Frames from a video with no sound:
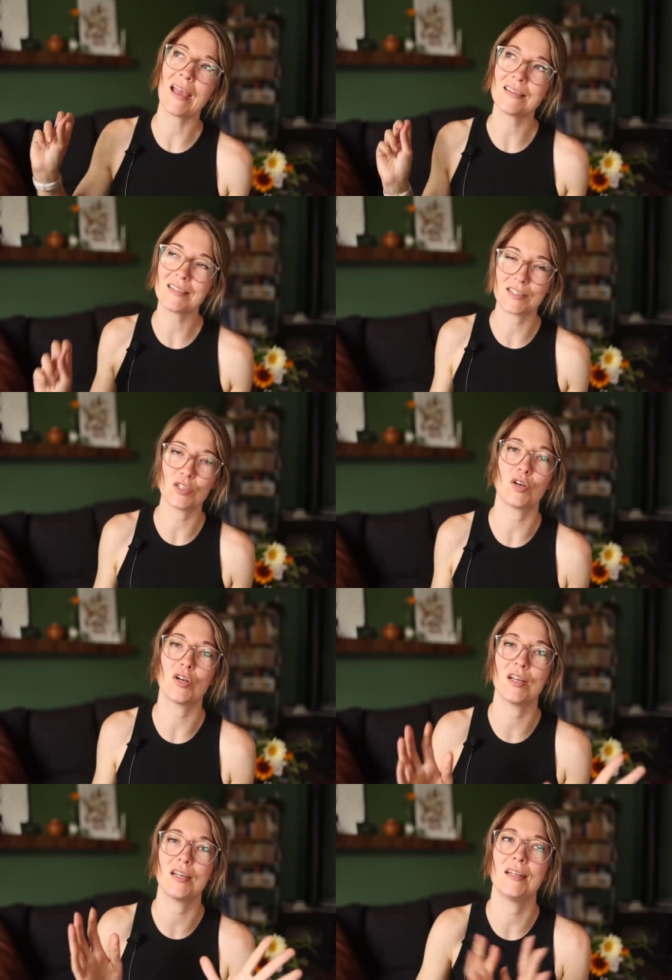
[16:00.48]
cast it
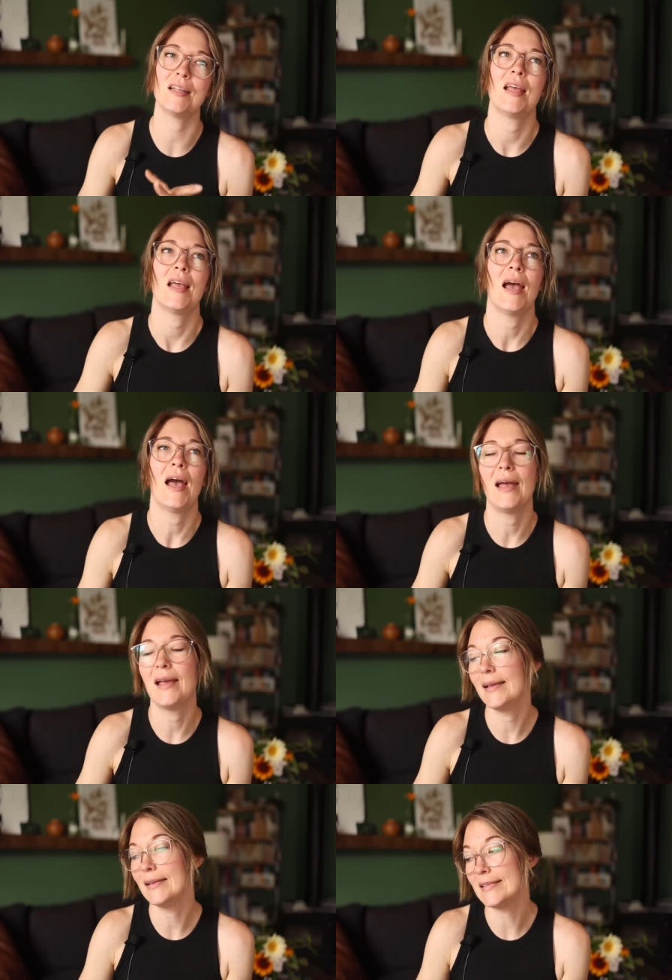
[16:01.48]
on,
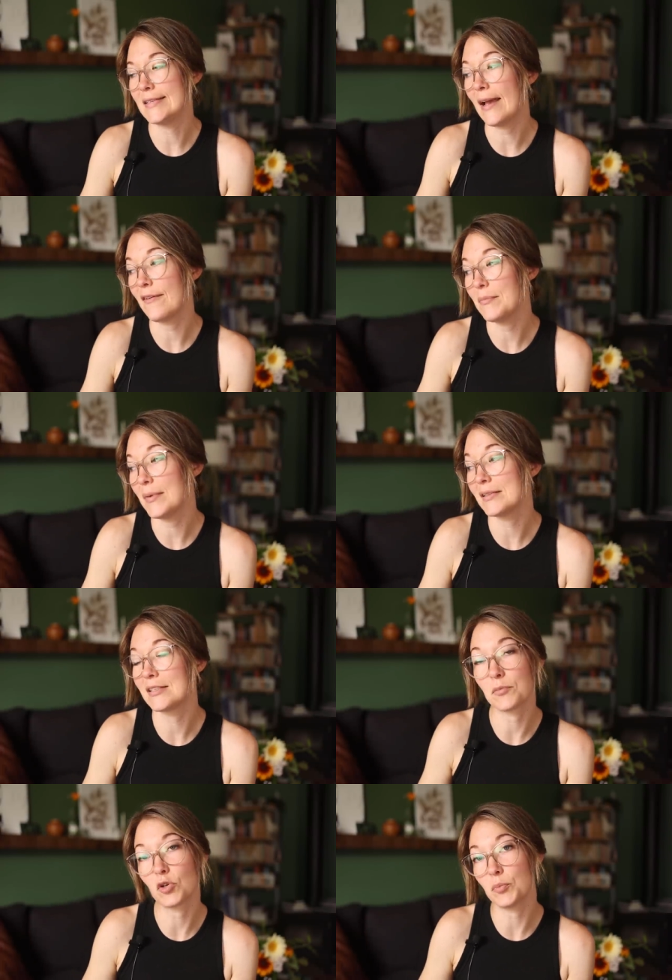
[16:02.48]
and I've made
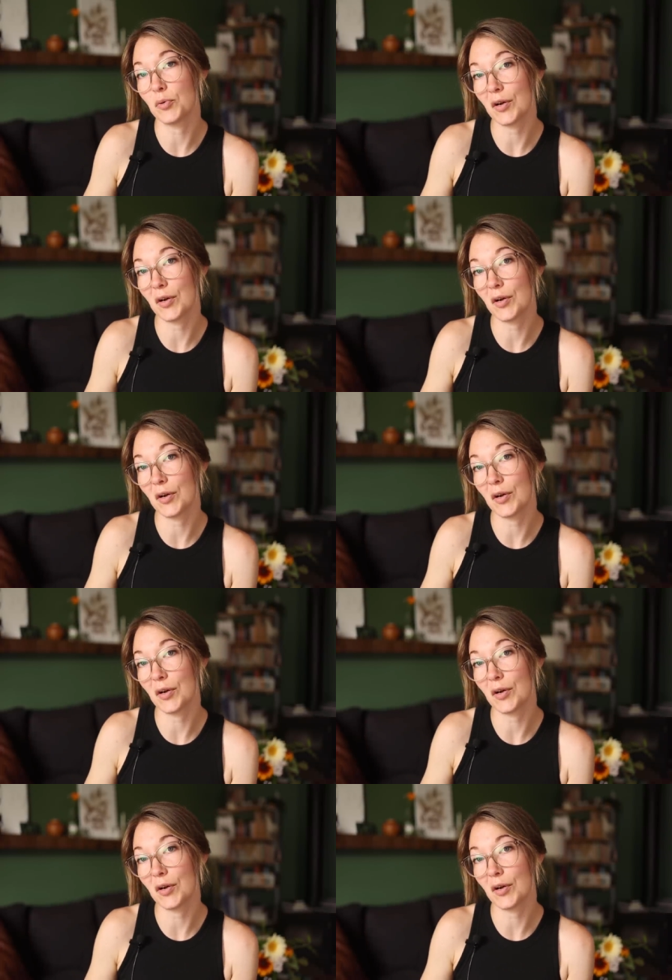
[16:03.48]
some good